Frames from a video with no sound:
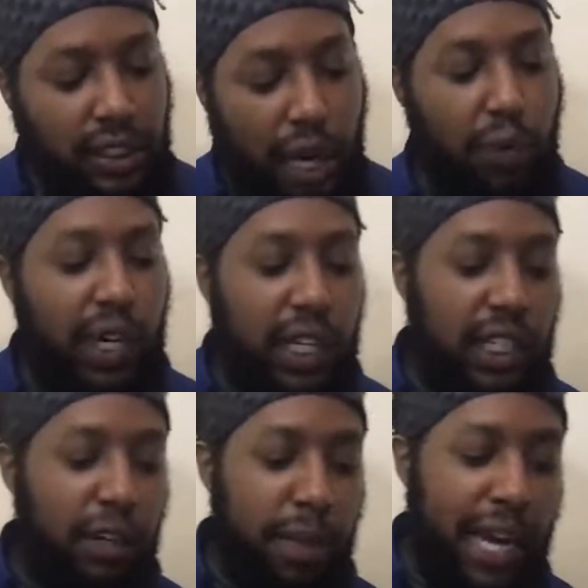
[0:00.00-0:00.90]
I want
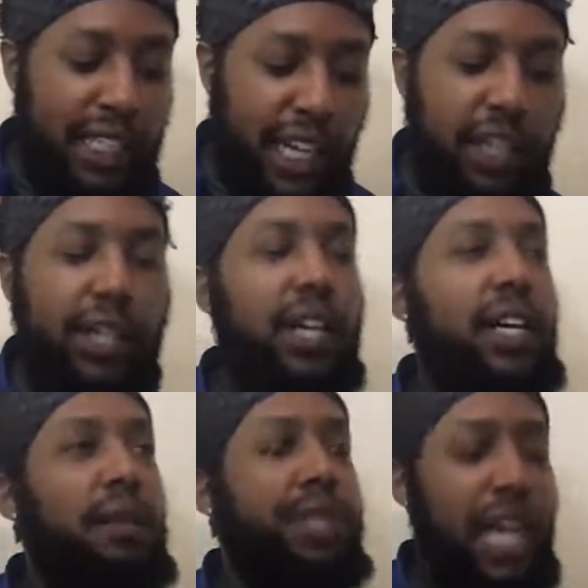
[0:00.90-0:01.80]
Khalil Mack to
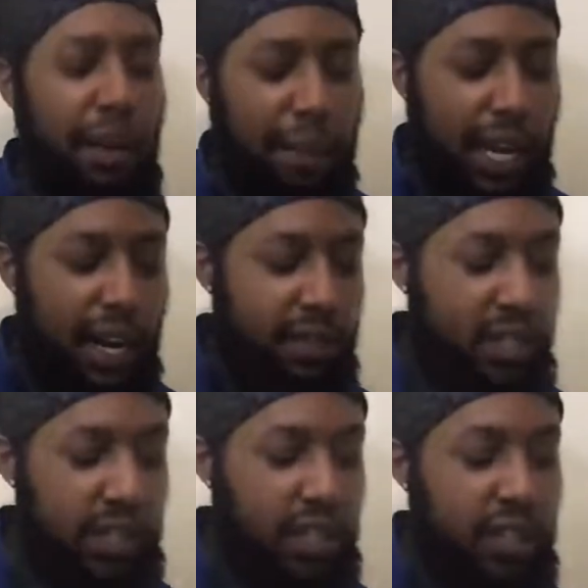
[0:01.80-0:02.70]
hip check me after
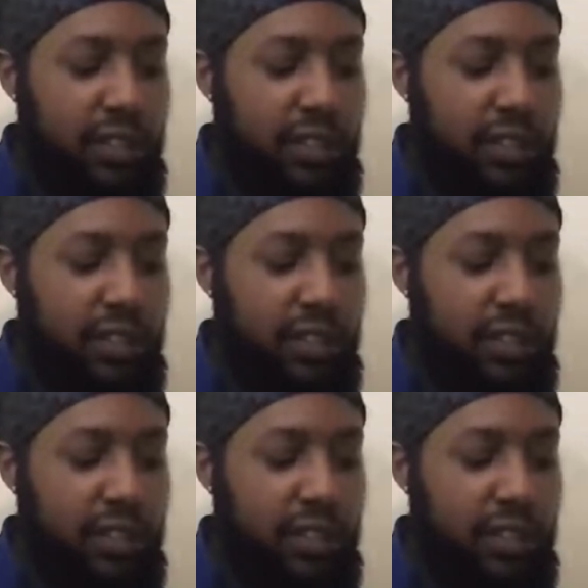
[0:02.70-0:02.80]
this.